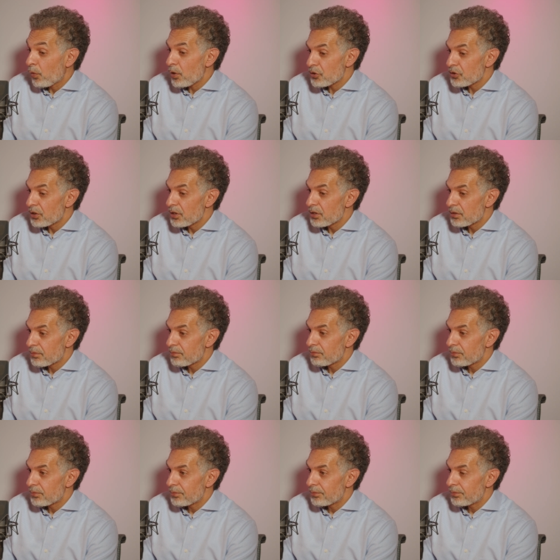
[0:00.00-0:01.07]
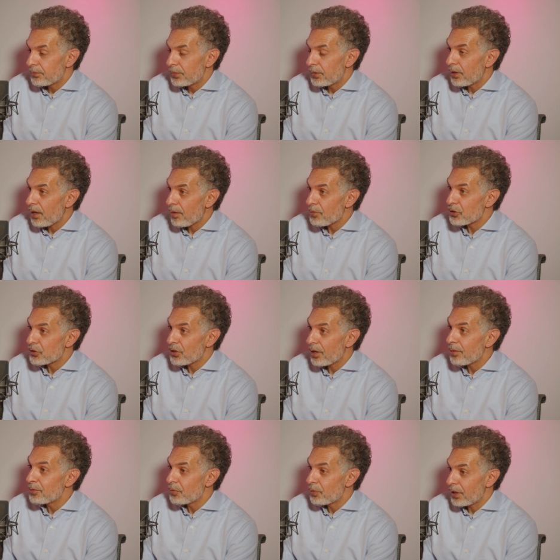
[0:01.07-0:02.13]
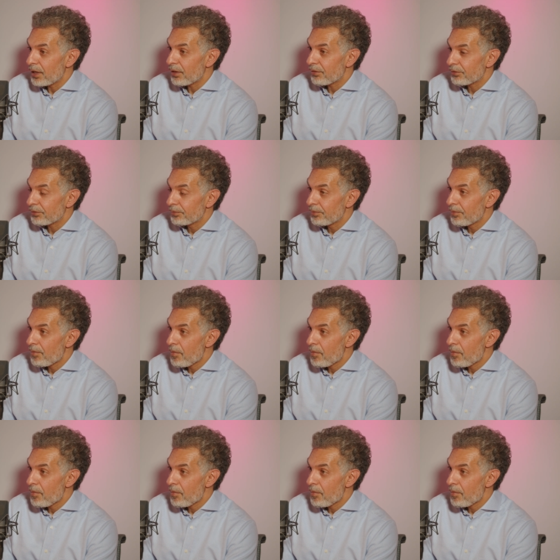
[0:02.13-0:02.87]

the question is, you know, how much time do we have?